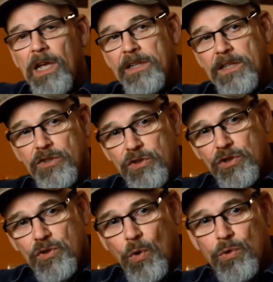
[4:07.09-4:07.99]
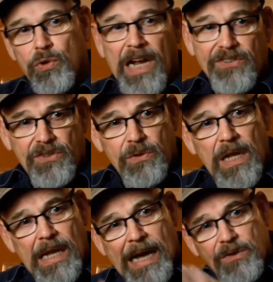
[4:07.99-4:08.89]
and then there's a shoulder as
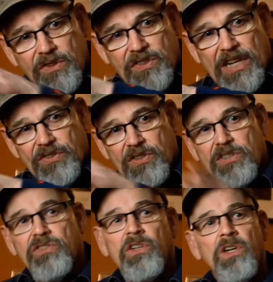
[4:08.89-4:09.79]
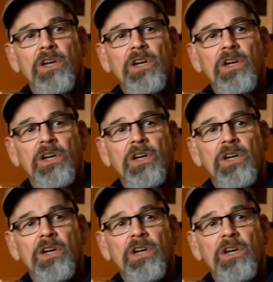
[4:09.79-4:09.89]
to how these densities